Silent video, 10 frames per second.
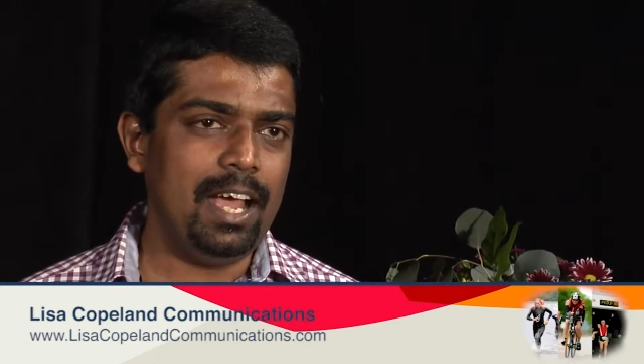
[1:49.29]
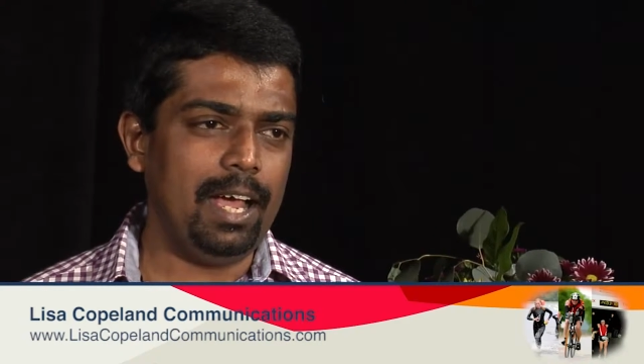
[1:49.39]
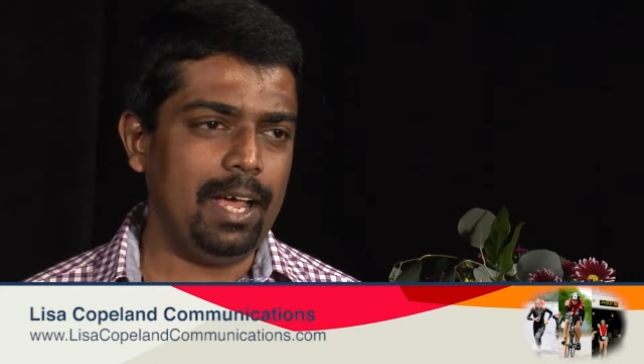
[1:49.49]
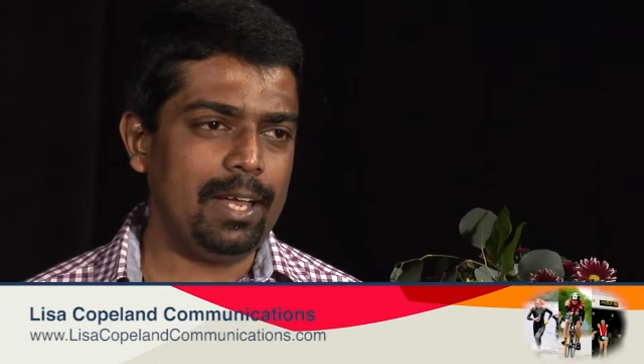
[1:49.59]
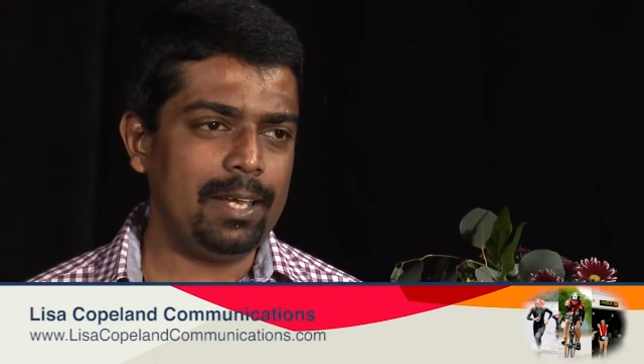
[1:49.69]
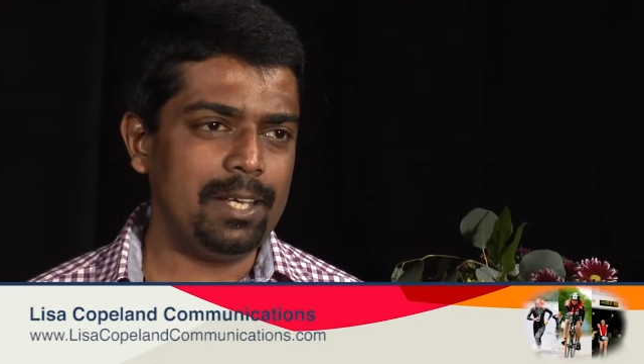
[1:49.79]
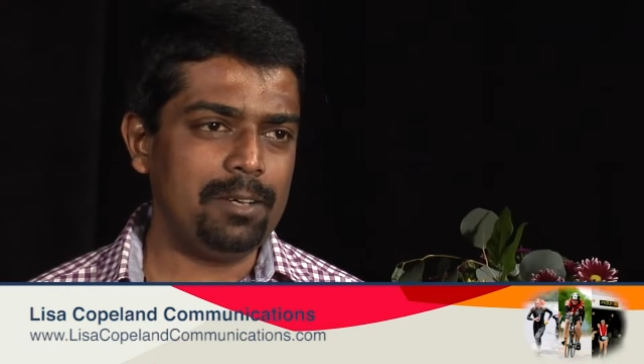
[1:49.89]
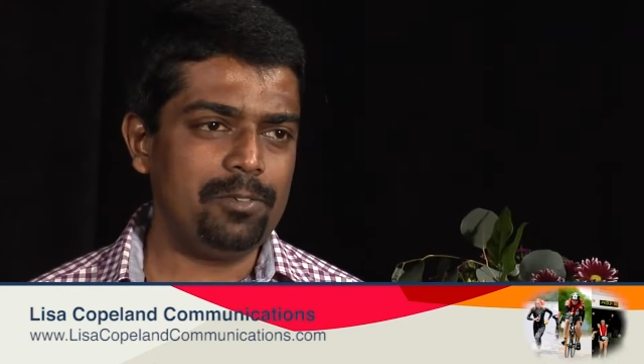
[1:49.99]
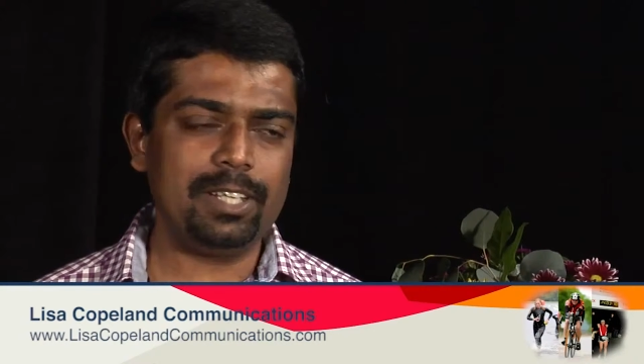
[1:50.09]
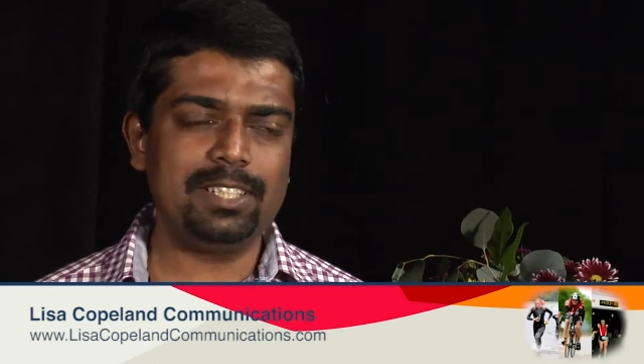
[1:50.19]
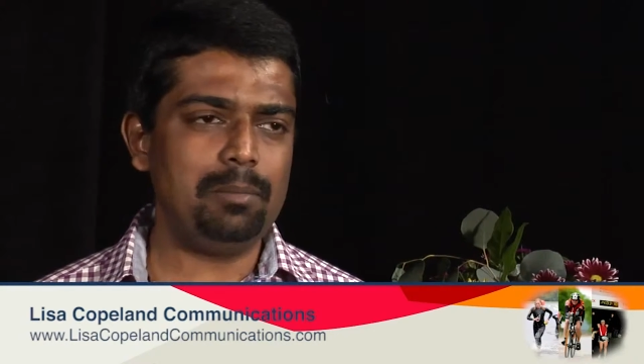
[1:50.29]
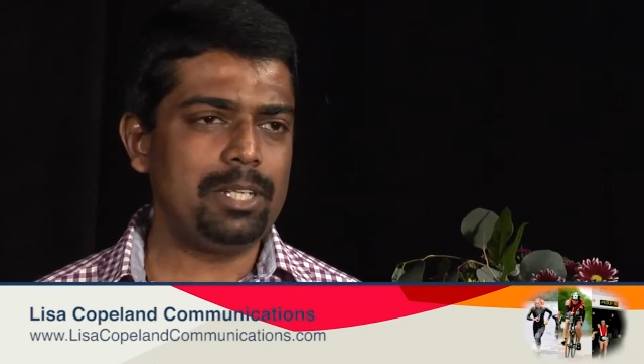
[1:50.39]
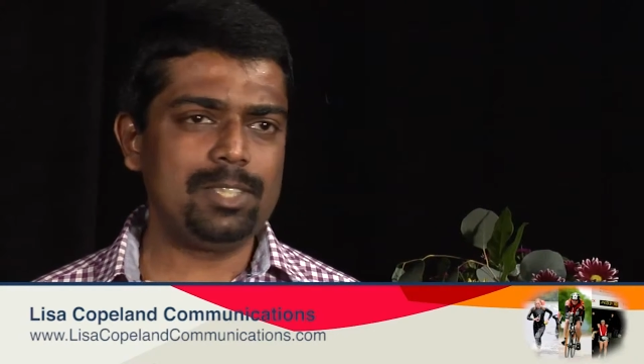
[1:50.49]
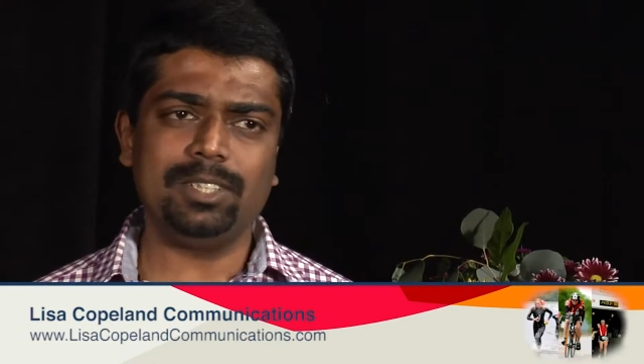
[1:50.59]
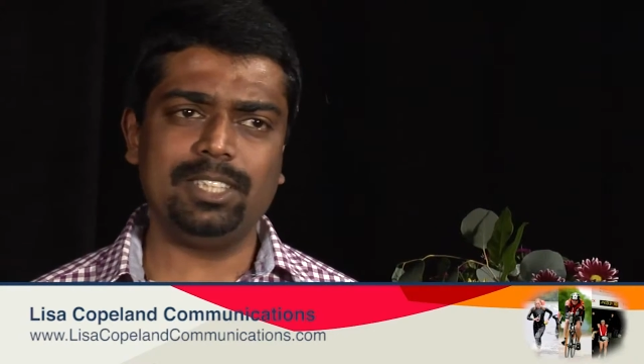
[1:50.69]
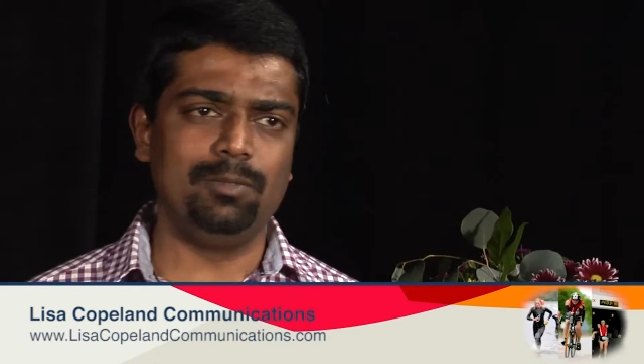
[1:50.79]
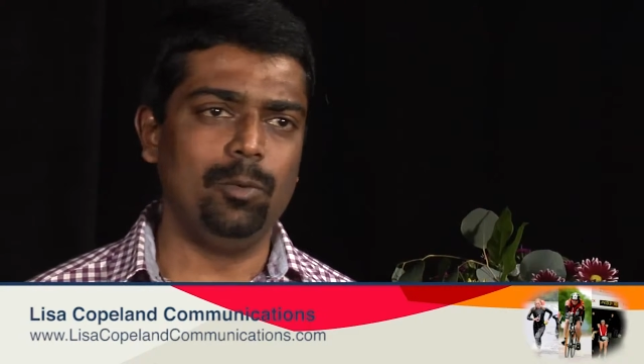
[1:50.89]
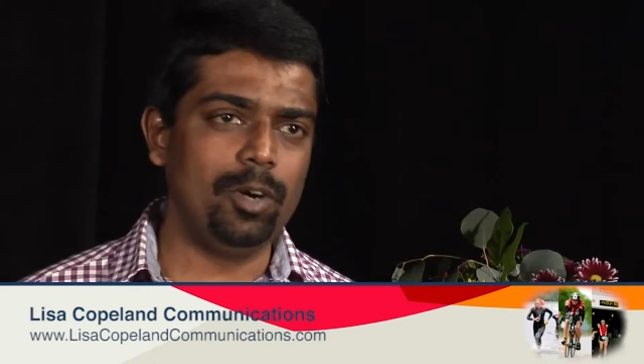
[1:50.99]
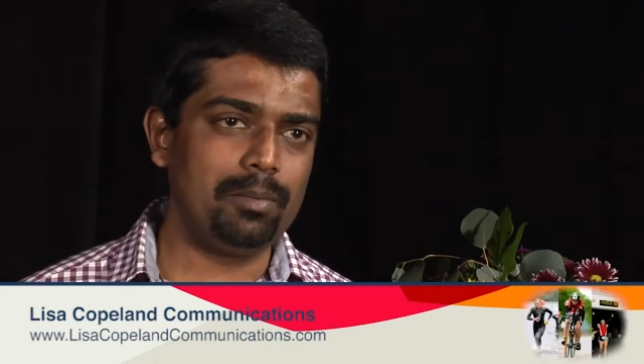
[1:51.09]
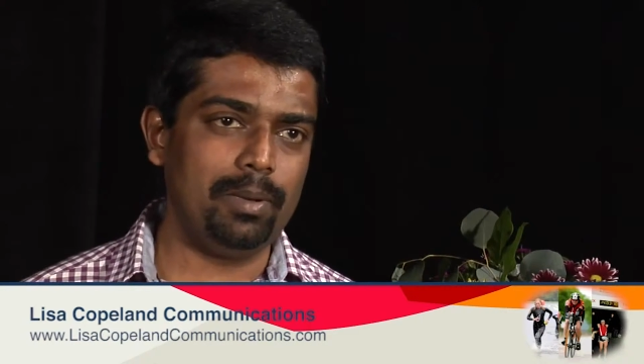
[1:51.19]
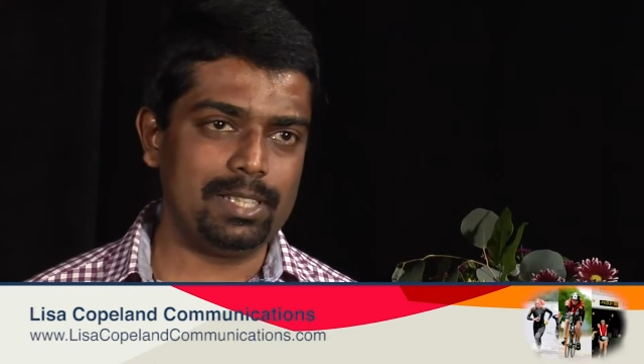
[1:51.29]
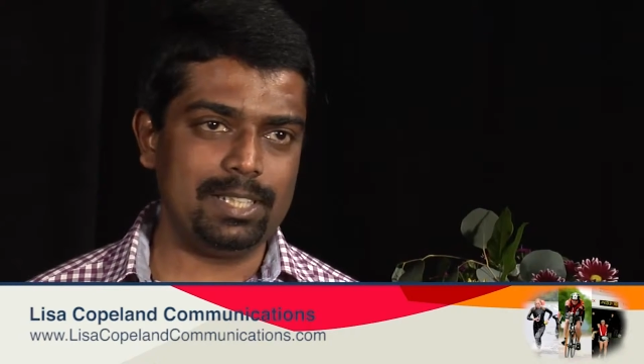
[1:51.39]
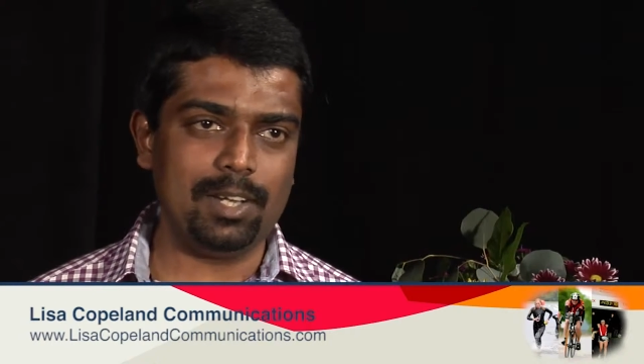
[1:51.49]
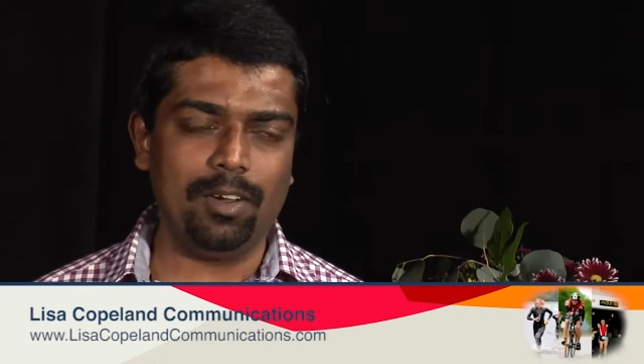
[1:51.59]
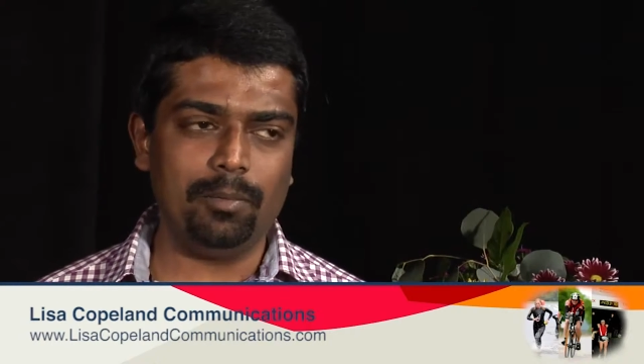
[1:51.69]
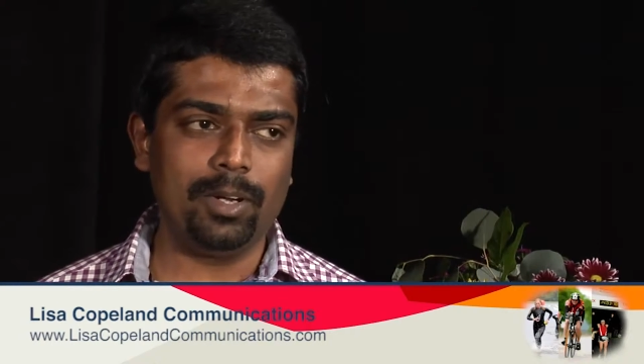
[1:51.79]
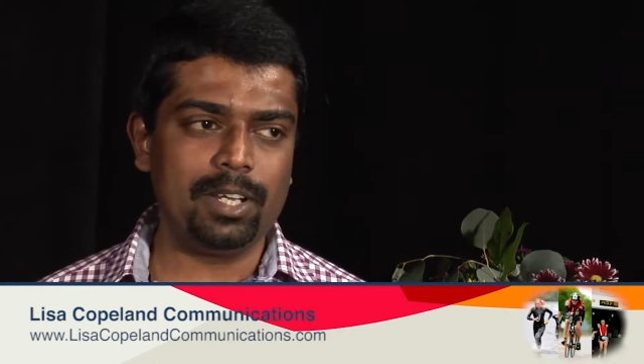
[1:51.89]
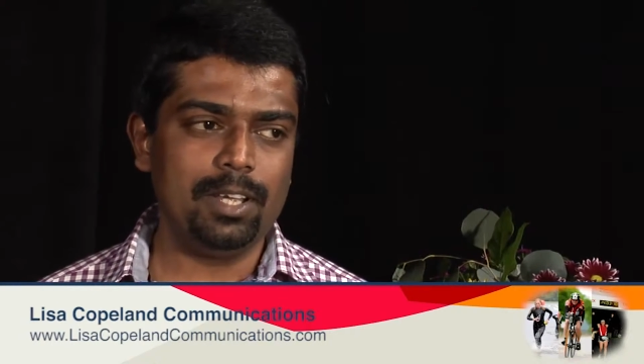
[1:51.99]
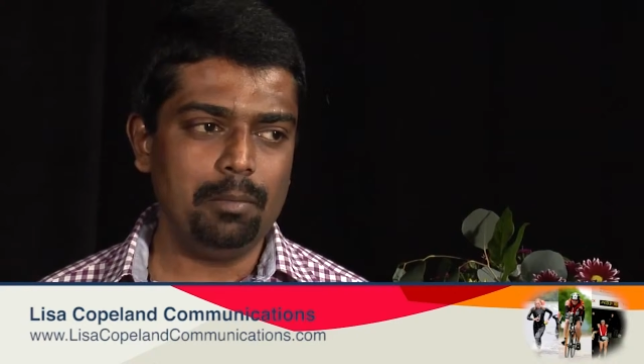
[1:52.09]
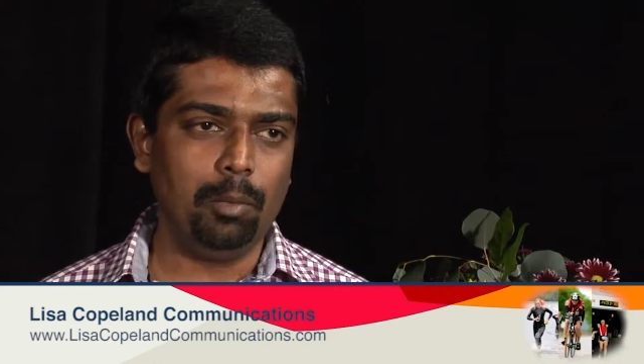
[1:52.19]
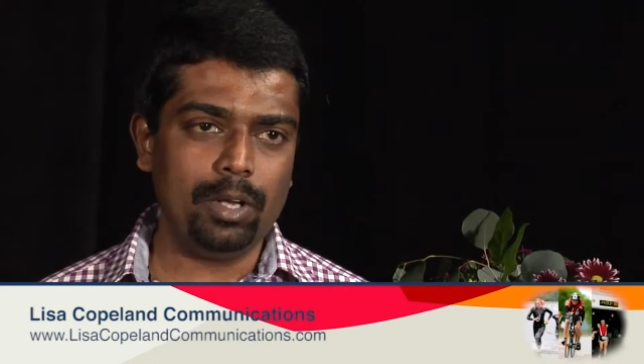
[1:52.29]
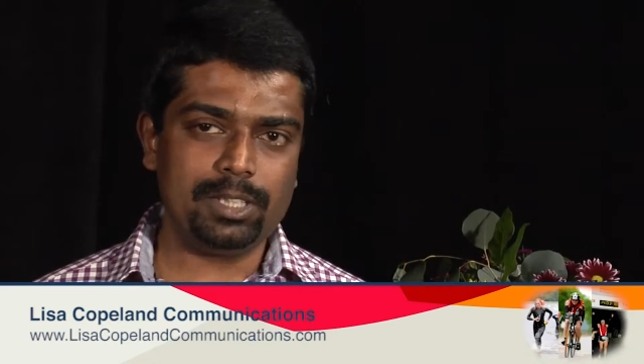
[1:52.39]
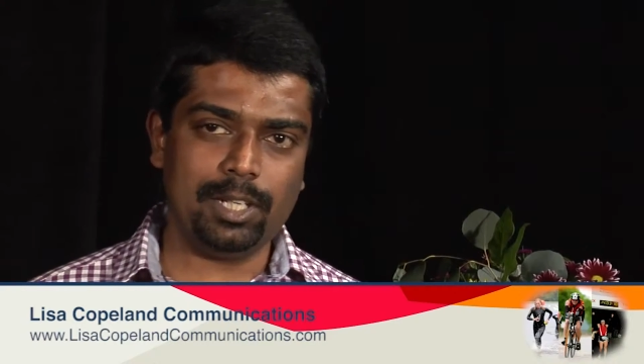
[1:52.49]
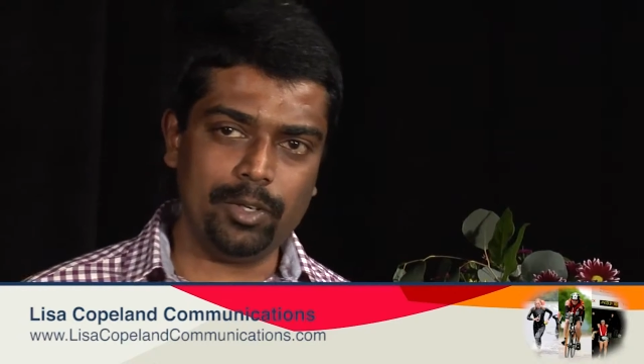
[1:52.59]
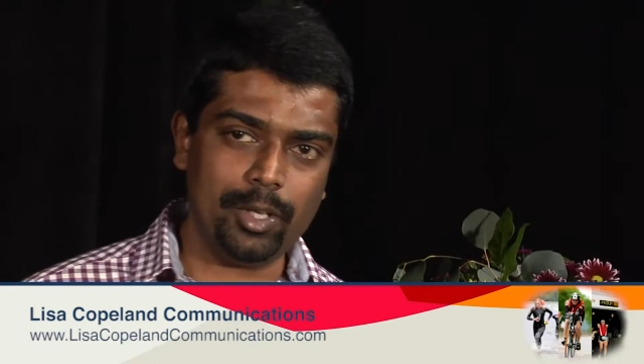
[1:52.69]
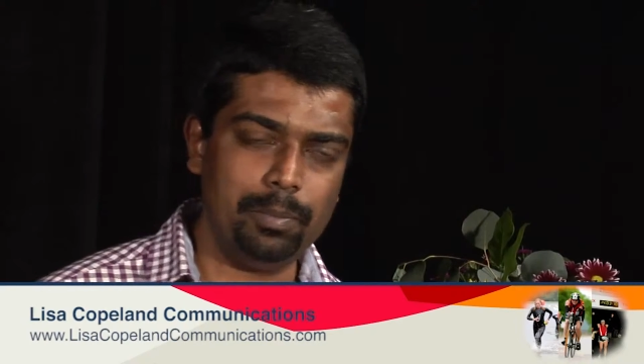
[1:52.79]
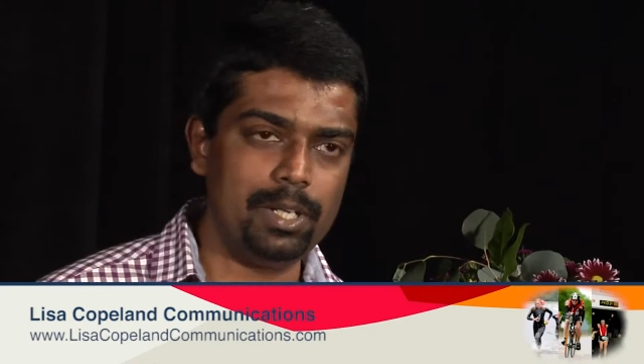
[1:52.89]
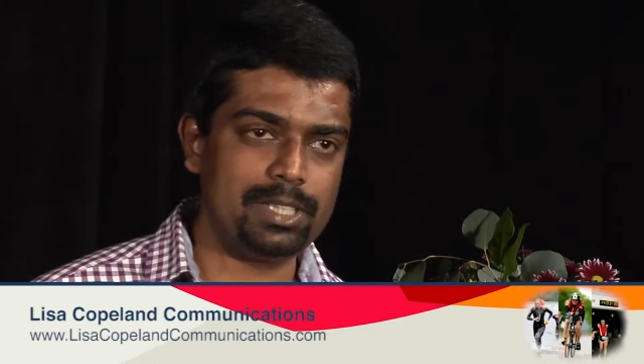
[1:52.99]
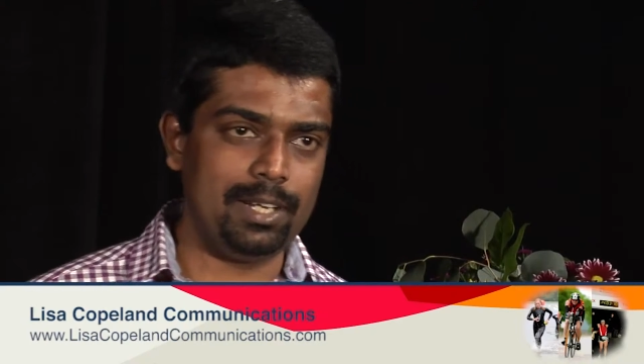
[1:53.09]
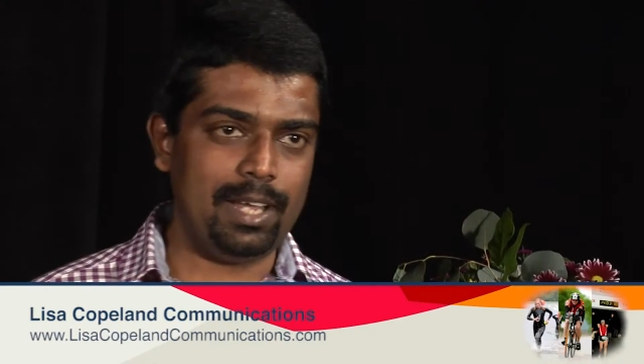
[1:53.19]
And for example, it's not just the workplace. It all about boils down to your personal